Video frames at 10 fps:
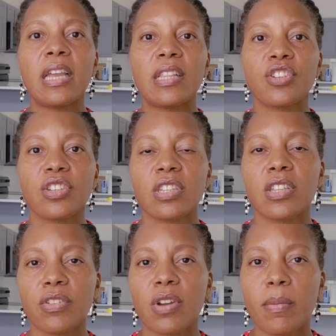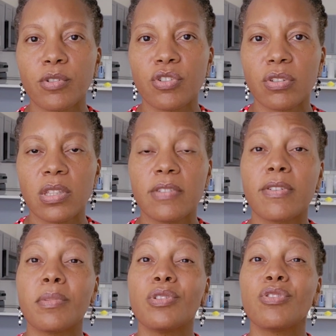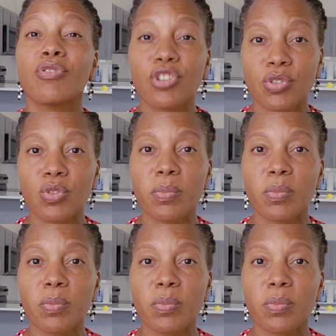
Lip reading: it's just another opportunity from a nutritional